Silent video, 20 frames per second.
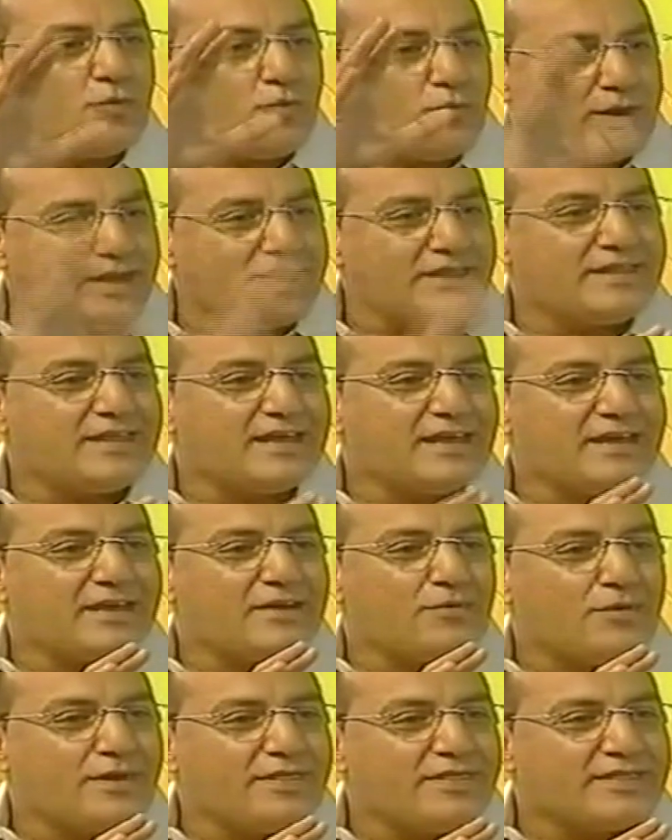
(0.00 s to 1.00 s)
When
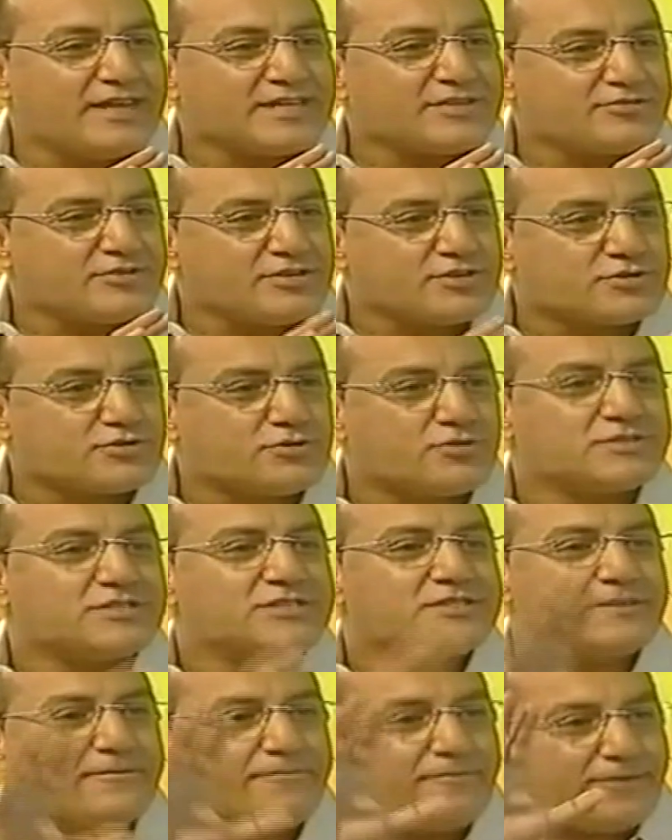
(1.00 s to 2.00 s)
that
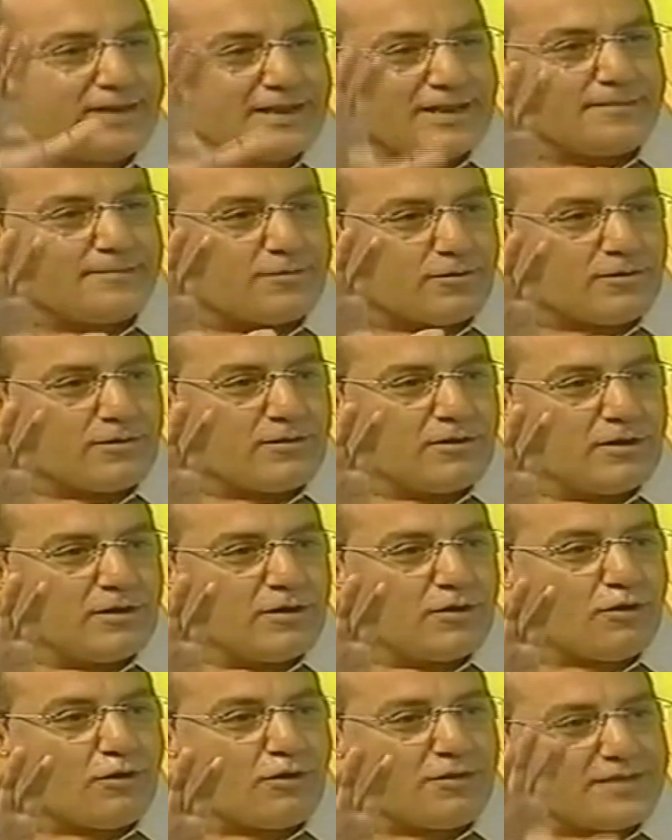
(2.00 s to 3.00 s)
resource is available
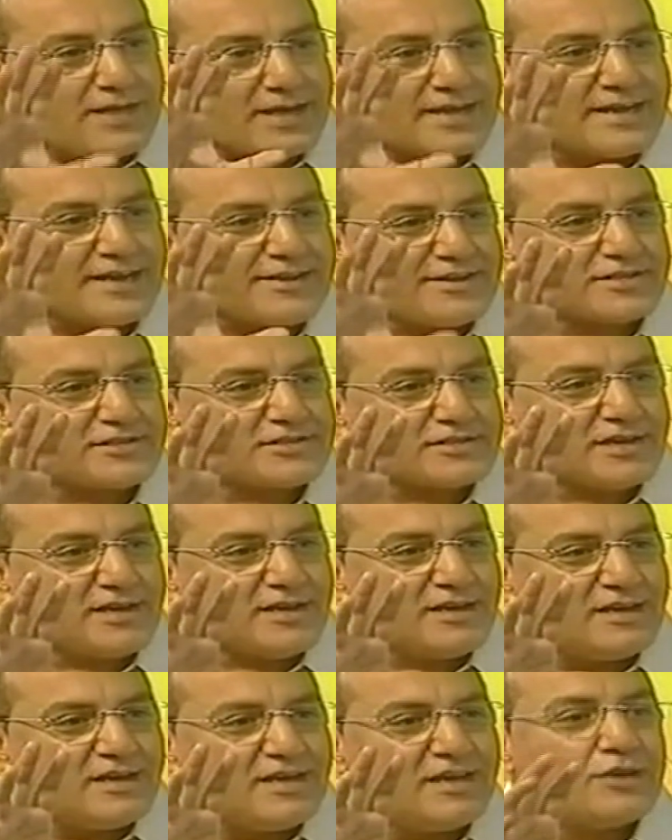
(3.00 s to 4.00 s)
on the
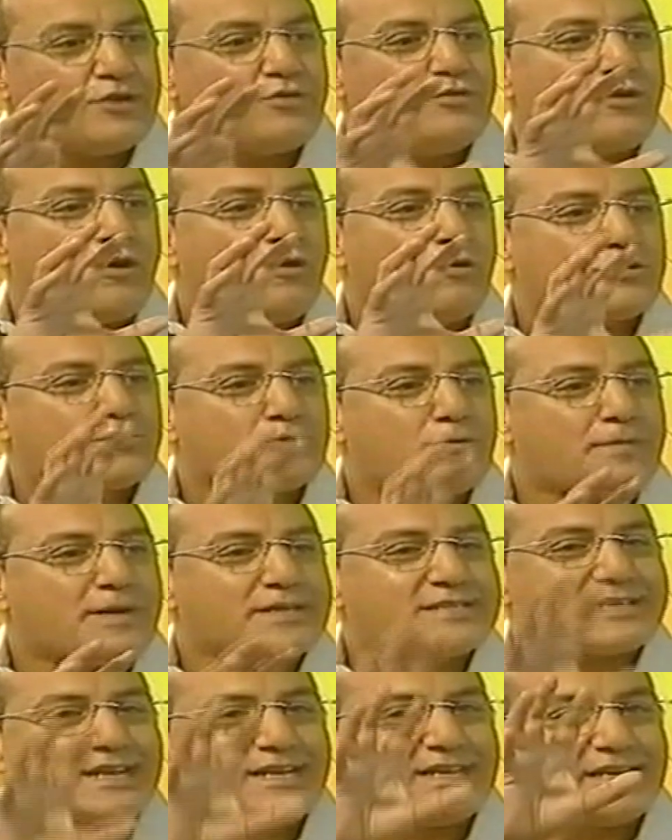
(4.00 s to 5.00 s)
cadastre, you are
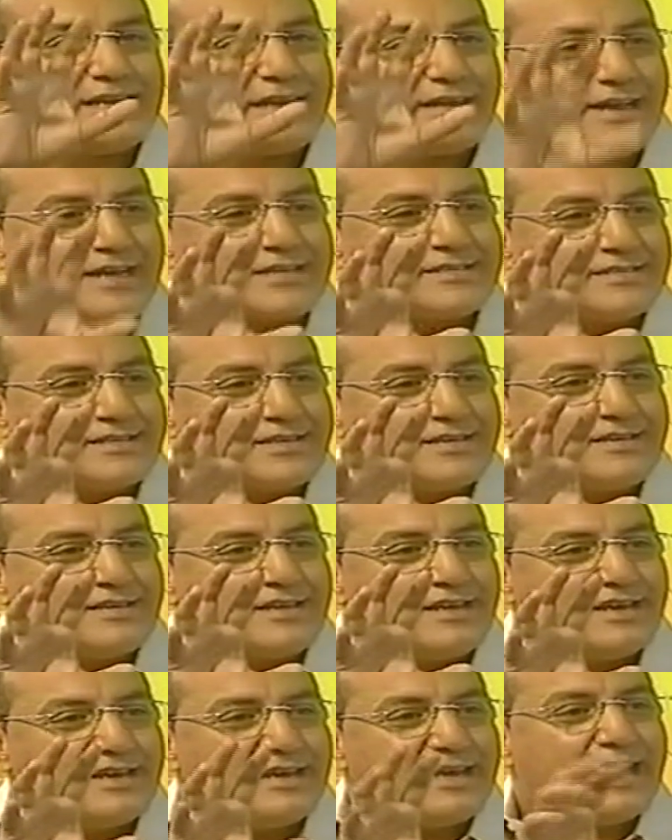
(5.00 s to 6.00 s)
automatically granted
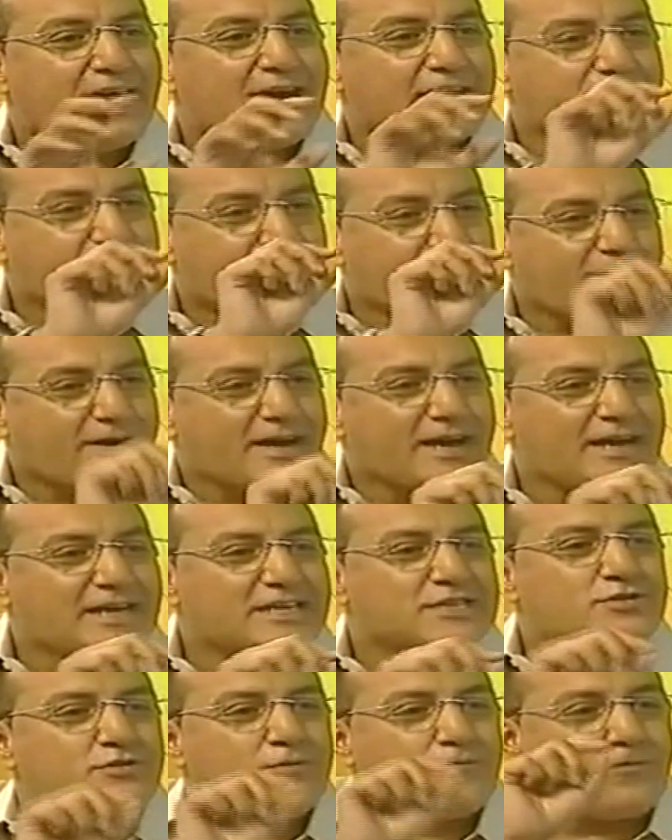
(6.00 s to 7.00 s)
as far
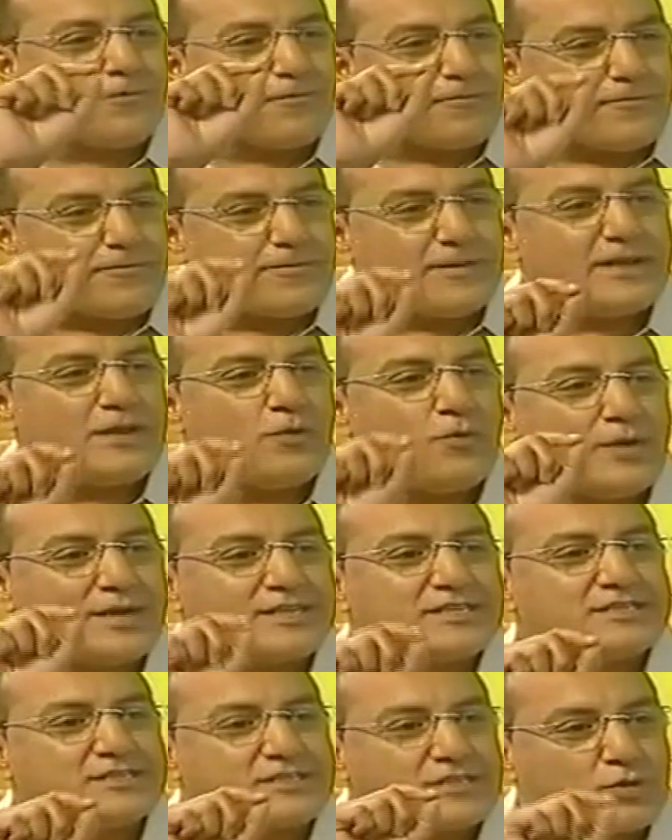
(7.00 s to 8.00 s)
as you fulfill
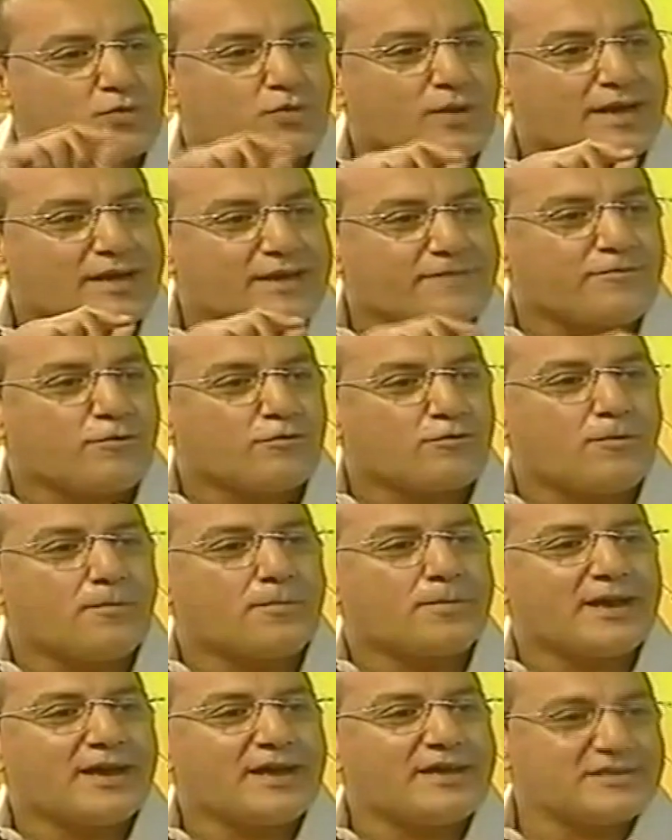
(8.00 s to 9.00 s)
what is required for
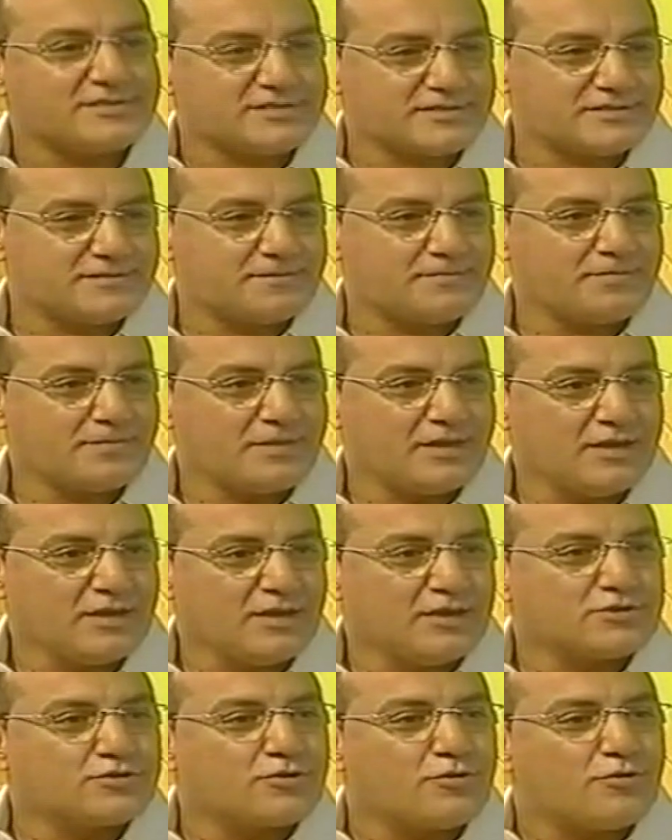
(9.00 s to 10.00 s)
compliance. Mm-hmm.
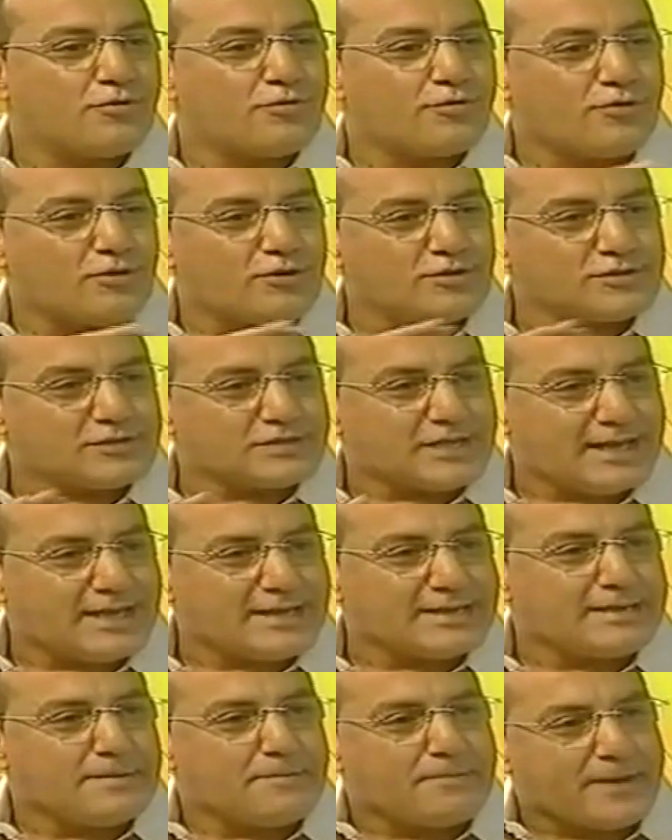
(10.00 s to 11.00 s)
So those
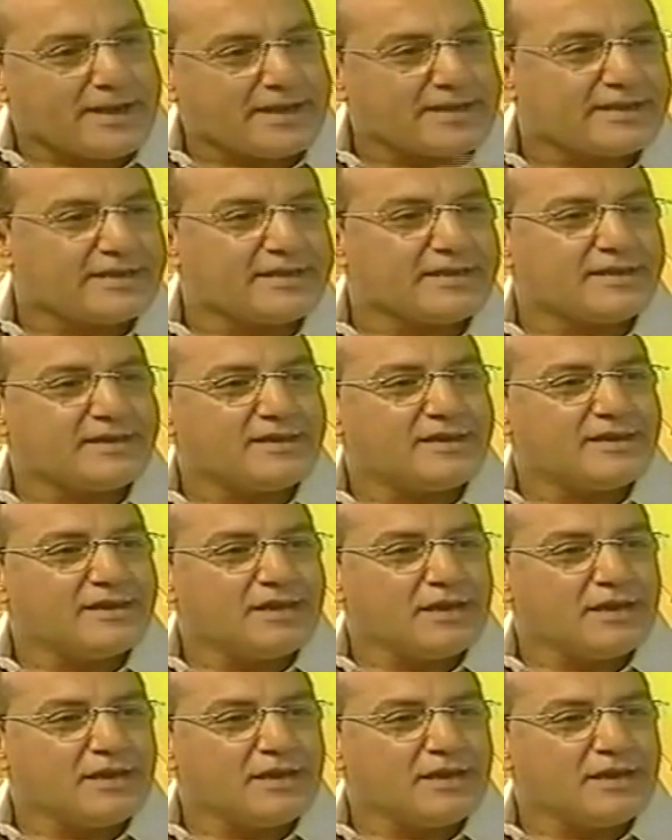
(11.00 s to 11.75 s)
hanky-panky